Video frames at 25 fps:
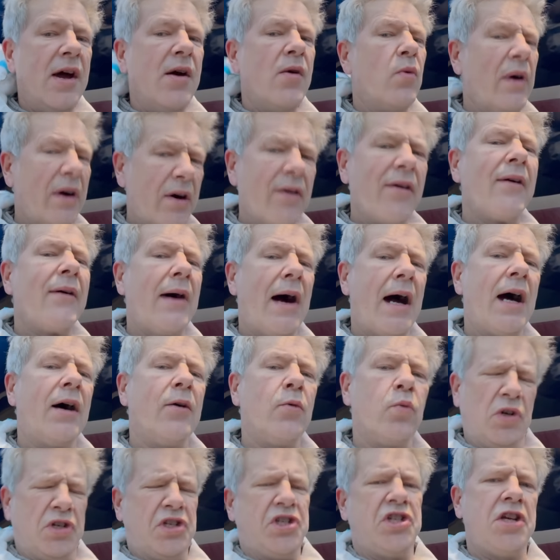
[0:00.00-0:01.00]
where I,
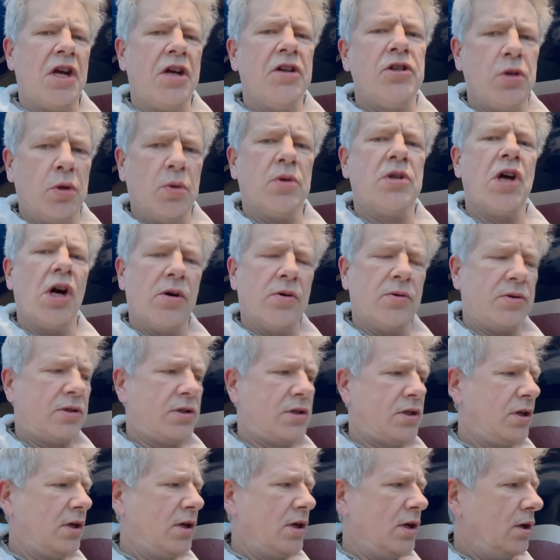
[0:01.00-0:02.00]
wish to coat
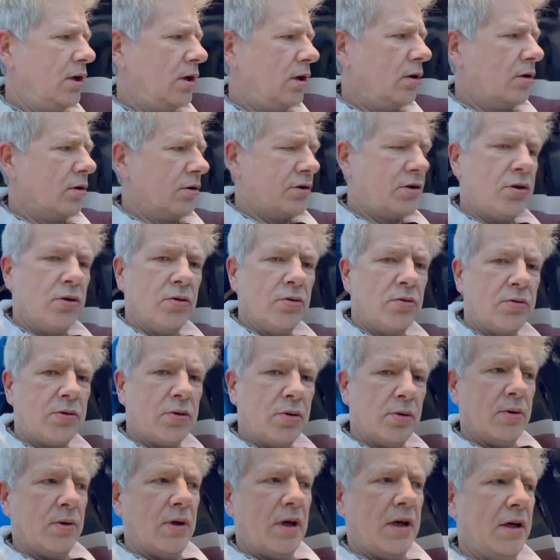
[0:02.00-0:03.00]
or to to
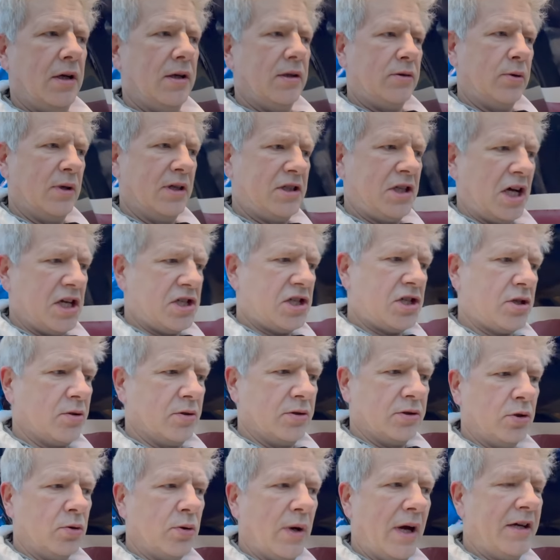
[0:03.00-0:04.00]
uh, to attach or
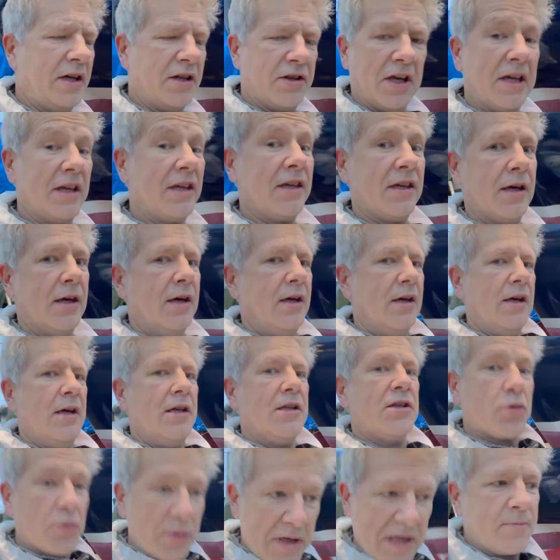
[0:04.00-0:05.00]
do anything
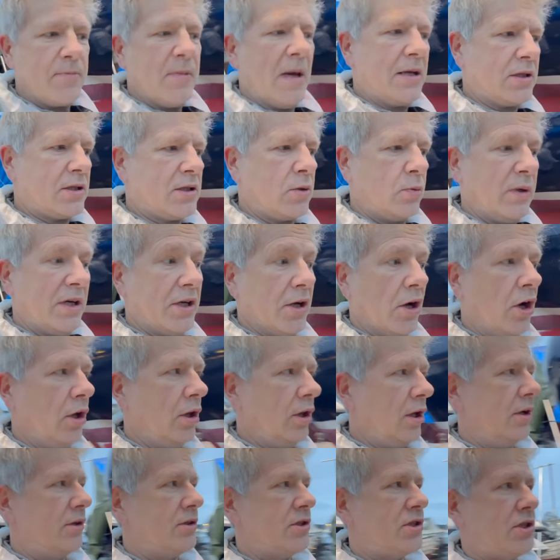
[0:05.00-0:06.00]
treatment with the hull
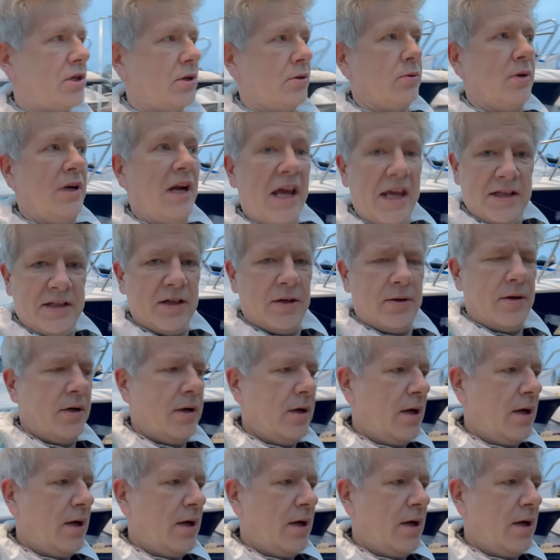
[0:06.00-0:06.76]
so later